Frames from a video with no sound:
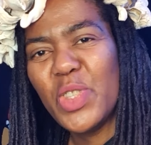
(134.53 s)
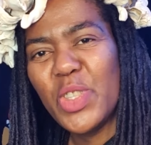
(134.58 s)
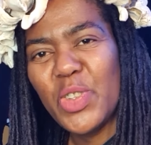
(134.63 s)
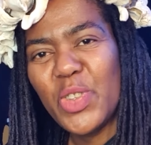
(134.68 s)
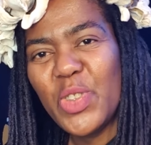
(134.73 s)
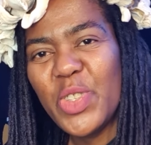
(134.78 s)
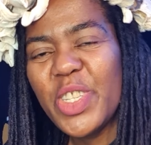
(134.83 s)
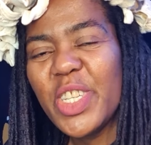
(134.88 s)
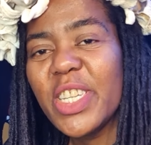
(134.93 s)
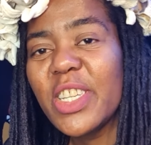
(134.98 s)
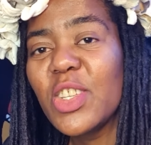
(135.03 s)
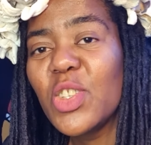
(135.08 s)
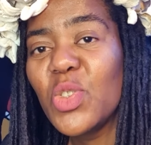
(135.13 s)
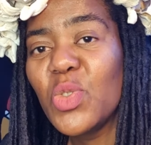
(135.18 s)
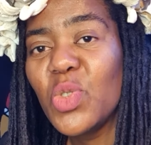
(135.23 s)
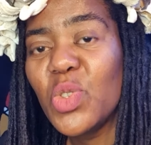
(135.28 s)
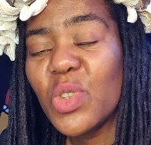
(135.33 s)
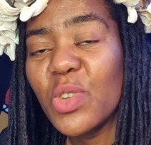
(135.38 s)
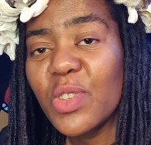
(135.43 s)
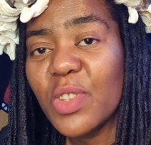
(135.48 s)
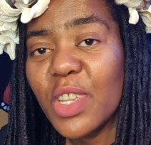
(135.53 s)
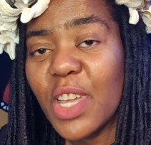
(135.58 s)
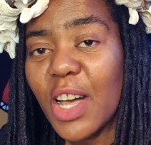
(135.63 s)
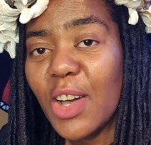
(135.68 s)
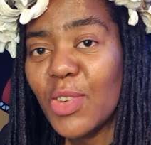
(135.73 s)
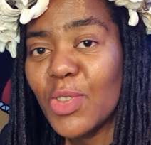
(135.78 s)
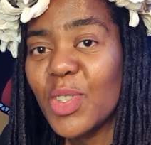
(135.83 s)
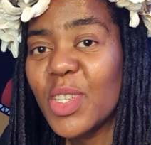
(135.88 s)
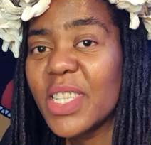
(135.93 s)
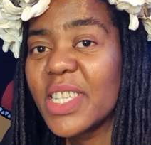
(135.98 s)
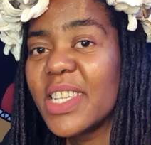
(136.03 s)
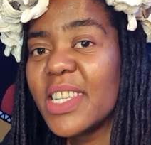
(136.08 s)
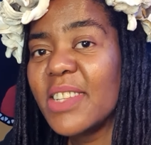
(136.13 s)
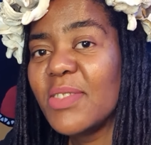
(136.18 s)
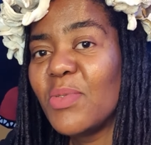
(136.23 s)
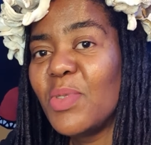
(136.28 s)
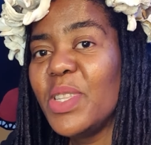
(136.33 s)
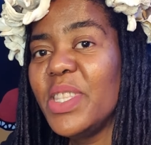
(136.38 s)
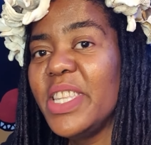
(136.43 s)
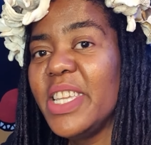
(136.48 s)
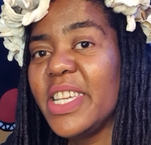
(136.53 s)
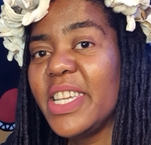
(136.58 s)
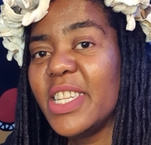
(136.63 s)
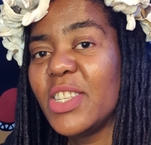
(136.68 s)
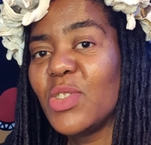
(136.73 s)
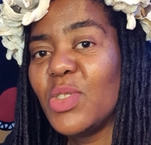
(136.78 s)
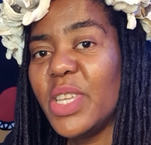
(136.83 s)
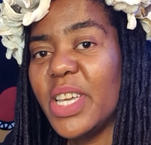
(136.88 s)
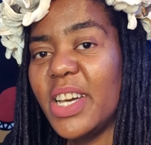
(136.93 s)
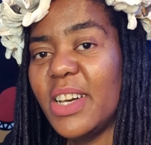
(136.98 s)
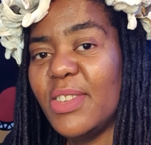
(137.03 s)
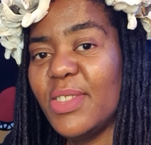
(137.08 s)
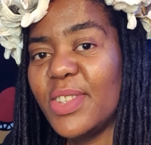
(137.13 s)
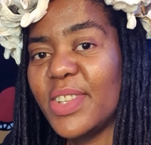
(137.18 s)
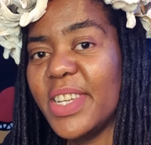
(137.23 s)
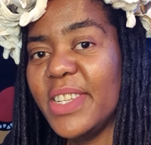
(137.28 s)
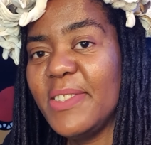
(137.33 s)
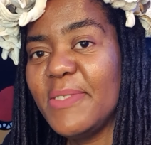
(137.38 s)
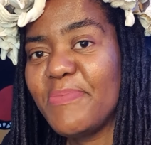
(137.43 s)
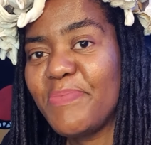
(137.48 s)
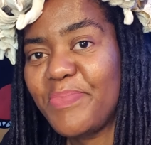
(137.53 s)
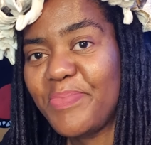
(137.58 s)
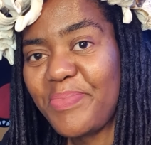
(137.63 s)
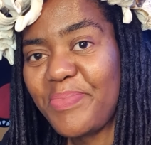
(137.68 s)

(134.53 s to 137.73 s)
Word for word: they don't take shoes out when they get to the house right